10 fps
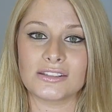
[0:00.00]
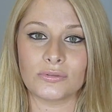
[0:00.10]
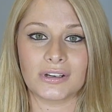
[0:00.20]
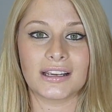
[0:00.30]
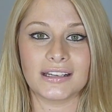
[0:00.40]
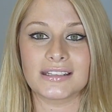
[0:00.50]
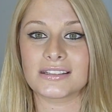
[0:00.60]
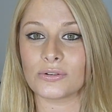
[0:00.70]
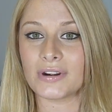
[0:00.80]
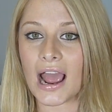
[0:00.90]
so cuz
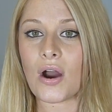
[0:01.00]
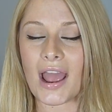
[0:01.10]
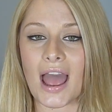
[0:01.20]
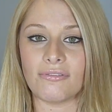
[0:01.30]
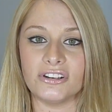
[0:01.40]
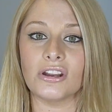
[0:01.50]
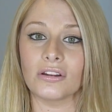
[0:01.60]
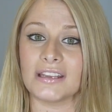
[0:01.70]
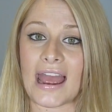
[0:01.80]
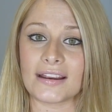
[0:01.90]
so now I have
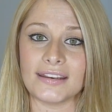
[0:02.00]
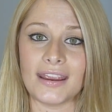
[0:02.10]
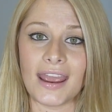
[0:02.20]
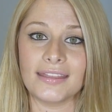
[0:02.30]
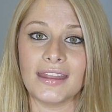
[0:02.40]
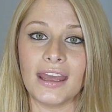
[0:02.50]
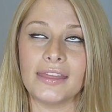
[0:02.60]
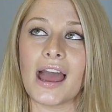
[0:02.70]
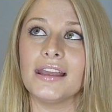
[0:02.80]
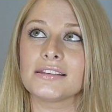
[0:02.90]
adult acne and
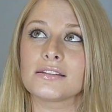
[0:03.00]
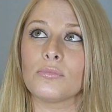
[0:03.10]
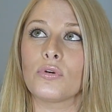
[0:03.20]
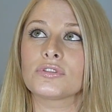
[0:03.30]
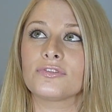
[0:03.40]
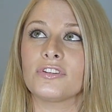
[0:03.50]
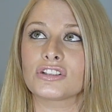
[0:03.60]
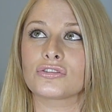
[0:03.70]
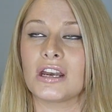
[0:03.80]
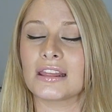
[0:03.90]
that is the most
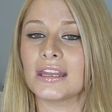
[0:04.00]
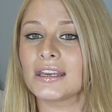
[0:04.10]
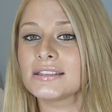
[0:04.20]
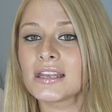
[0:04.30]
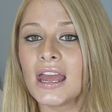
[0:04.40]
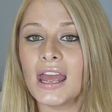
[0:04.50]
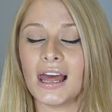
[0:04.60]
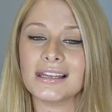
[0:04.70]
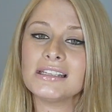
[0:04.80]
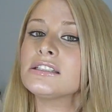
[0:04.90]
frustrating thing cuz
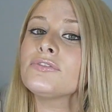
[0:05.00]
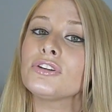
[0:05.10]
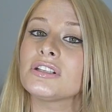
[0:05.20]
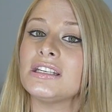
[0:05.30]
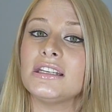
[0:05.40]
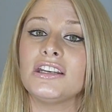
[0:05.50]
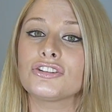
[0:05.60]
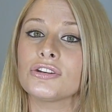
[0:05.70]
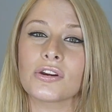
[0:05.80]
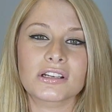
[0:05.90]
at least if you're a
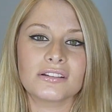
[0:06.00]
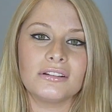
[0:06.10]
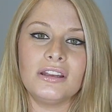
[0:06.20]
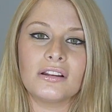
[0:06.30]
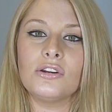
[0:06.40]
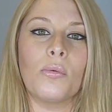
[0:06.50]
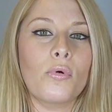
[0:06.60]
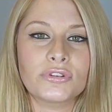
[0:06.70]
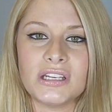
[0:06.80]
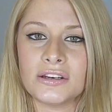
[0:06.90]
teenager, you know,
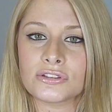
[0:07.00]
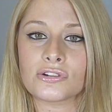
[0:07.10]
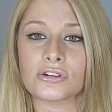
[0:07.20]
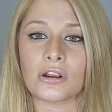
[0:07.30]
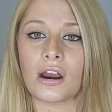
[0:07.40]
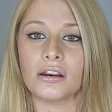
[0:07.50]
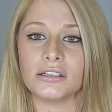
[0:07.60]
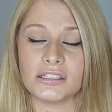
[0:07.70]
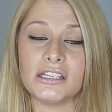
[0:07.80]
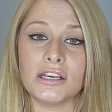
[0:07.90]
most teenagers are
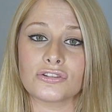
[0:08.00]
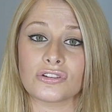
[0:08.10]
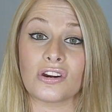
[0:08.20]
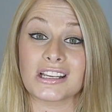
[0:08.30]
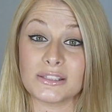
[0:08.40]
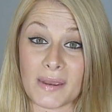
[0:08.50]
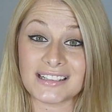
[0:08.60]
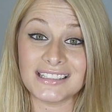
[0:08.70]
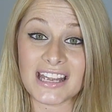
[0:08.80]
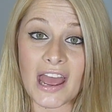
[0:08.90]
teenagers are
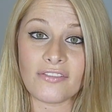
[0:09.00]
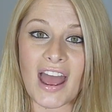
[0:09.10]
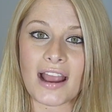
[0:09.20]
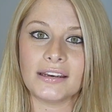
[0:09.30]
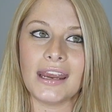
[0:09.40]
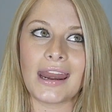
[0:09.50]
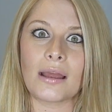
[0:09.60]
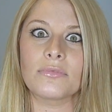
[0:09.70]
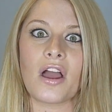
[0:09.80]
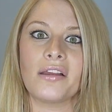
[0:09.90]
expected to have acne and
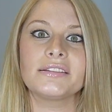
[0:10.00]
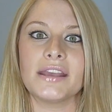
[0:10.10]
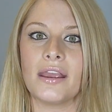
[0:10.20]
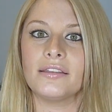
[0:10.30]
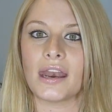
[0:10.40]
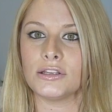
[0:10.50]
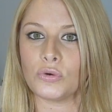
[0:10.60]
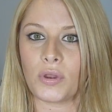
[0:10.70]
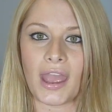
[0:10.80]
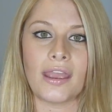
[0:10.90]
I'm not saying that it's
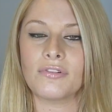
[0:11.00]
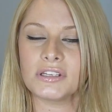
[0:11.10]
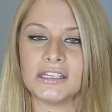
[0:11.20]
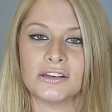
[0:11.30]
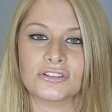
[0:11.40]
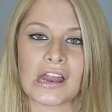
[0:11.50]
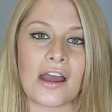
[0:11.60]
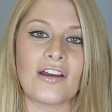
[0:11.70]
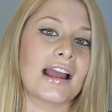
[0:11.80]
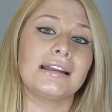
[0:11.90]
okay for teenagers to
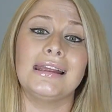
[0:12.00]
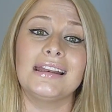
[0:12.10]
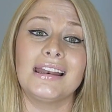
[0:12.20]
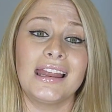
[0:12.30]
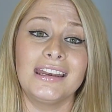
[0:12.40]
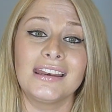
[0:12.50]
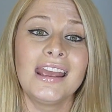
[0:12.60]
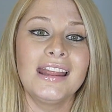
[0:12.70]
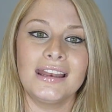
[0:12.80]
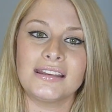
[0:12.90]
have acne and, and
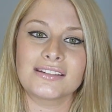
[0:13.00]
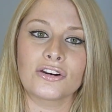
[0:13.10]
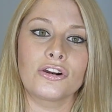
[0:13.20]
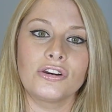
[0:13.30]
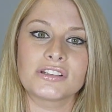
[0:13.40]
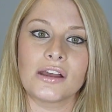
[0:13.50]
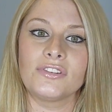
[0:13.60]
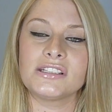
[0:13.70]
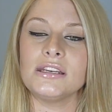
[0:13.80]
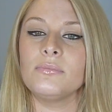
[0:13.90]
it doesn't hurt your
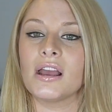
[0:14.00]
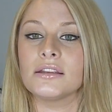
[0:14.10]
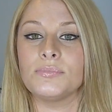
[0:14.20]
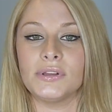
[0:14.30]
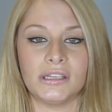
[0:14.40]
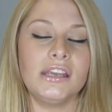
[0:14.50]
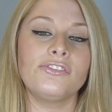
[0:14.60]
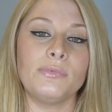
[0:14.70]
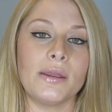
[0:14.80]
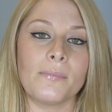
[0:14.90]
self-esteem because
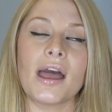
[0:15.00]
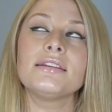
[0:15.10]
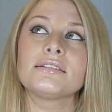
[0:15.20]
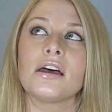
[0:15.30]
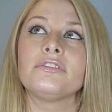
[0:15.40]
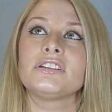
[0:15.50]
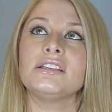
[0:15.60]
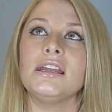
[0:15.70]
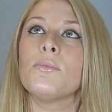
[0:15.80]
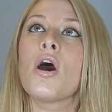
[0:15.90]
believe me, my
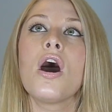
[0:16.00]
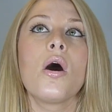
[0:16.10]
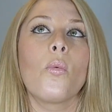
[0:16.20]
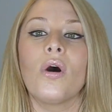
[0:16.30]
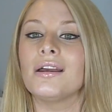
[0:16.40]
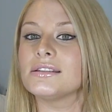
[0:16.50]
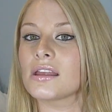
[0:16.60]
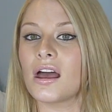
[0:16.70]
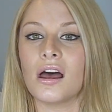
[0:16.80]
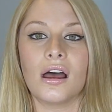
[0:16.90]
self-esteem was
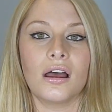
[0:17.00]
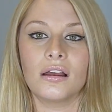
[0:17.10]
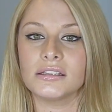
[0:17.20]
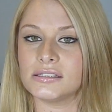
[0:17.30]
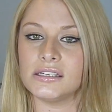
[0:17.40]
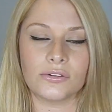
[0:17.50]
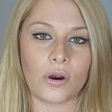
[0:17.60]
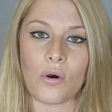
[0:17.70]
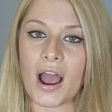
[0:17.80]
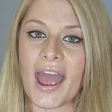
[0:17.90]

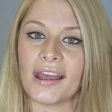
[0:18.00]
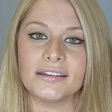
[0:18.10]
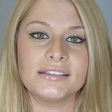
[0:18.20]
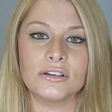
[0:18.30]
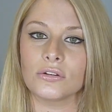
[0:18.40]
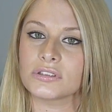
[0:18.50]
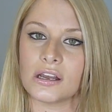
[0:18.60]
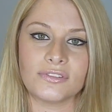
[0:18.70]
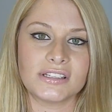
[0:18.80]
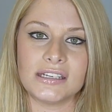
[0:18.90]
zero. I had zero
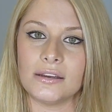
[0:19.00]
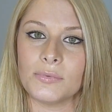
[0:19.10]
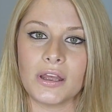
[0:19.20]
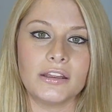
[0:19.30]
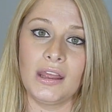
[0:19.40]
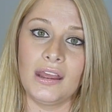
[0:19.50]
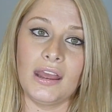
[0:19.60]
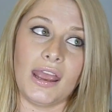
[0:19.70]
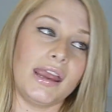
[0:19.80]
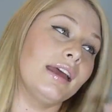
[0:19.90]
self-esteem
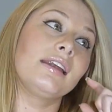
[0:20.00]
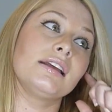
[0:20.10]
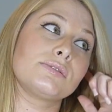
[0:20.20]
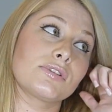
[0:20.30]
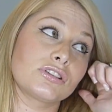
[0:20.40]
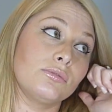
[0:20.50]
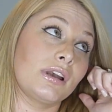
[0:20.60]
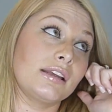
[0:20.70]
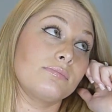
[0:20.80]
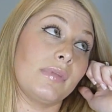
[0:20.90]
and especially
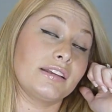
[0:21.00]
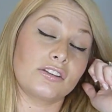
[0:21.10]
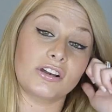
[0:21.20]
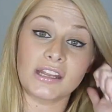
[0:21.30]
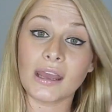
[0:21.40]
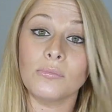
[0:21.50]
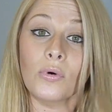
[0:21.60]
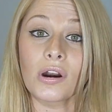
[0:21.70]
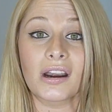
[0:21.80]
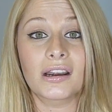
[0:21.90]
when I, I started to get
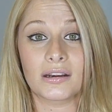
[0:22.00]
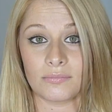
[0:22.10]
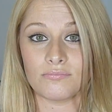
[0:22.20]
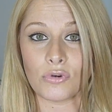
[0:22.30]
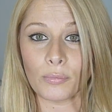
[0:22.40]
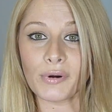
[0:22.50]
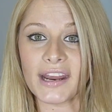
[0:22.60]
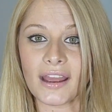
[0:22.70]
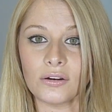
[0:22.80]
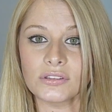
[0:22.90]
more more
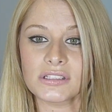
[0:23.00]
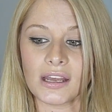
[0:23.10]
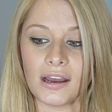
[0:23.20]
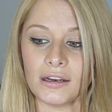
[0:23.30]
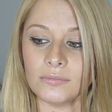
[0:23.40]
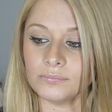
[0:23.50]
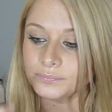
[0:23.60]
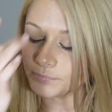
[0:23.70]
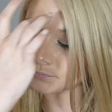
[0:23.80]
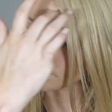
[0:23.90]
breakouts, um,